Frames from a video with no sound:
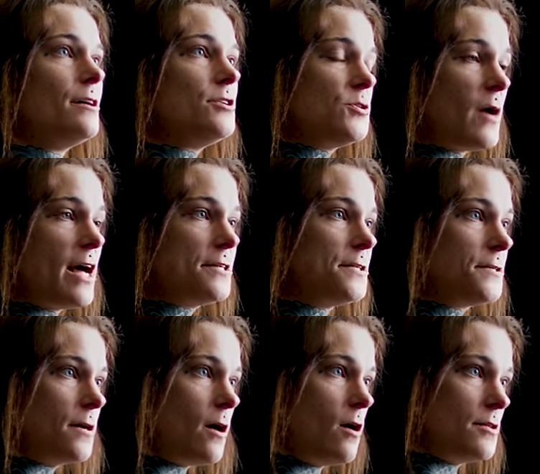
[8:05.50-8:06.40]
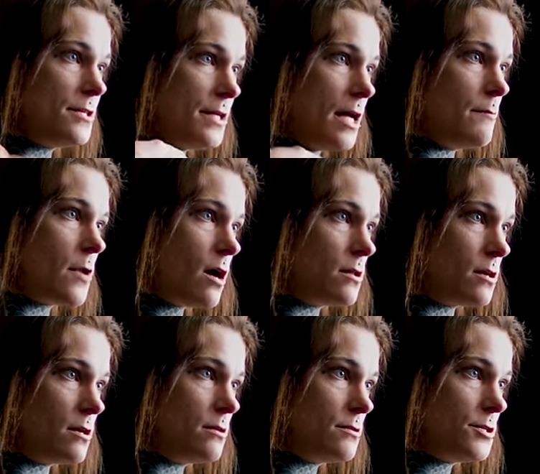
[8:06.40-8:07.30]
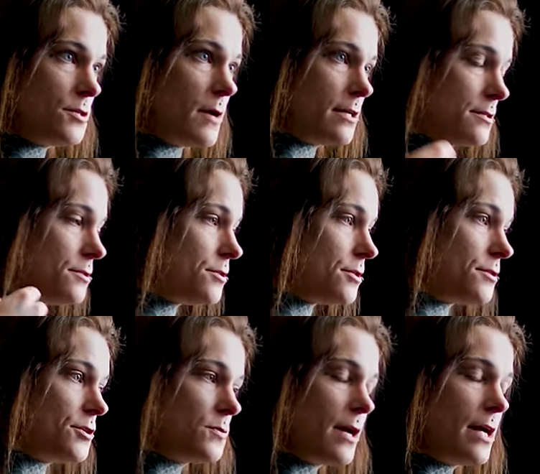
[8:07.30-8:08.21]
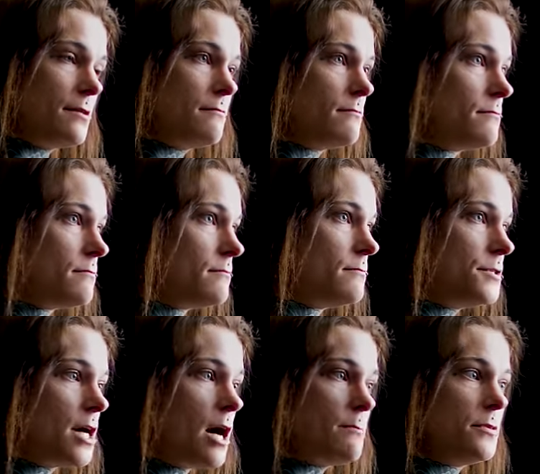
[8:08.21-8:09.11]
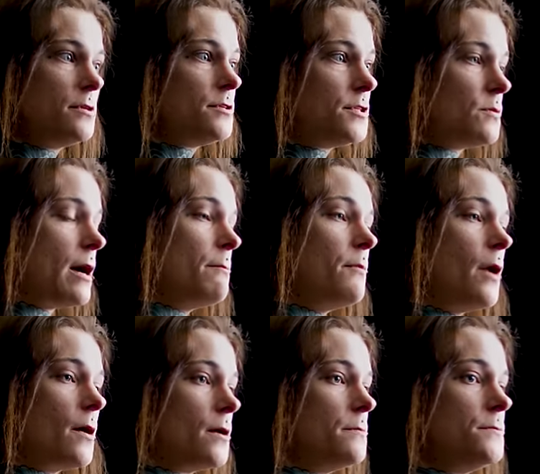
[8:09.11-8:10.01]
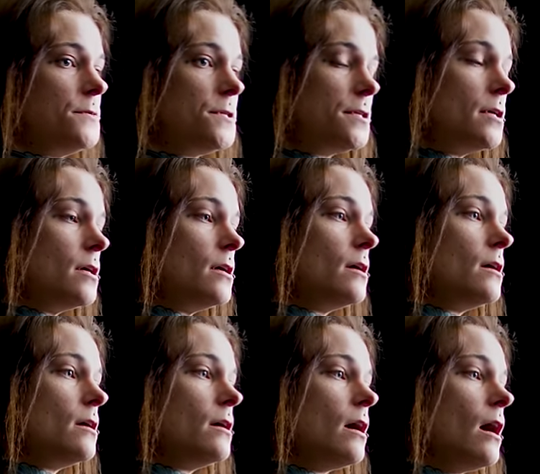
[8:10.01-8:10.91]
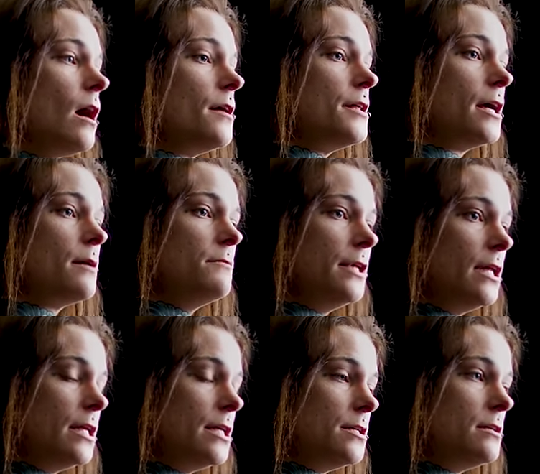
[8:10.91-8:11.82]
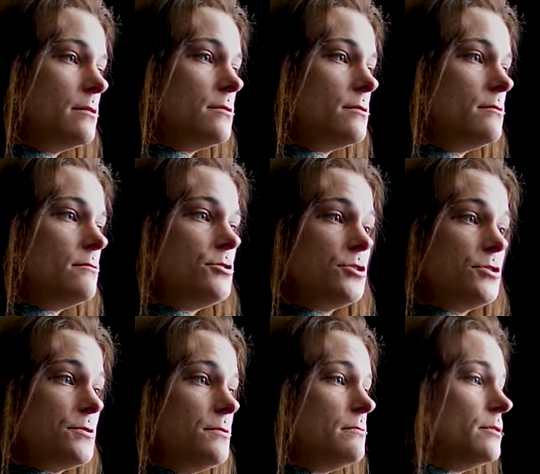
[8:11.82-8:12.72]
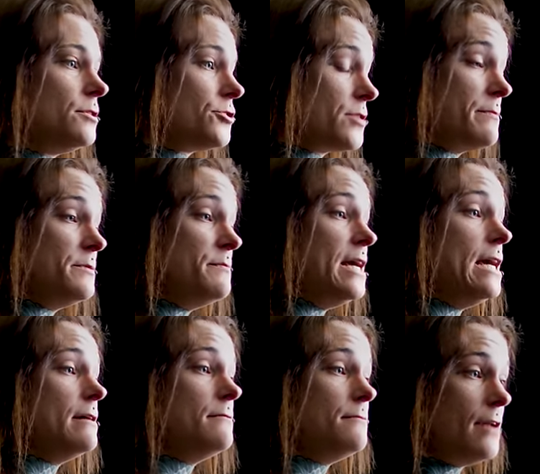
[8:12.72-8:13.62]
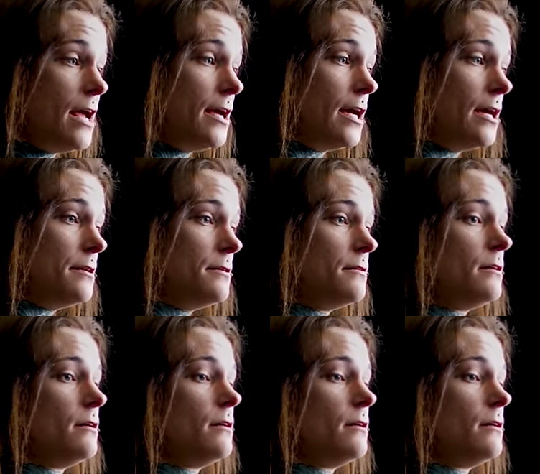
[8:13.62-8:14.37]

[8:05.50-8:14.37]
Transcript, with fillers: sweats, all the same color sweats, just a sweat. Top sweat, bottoms. They completely stripped me naked.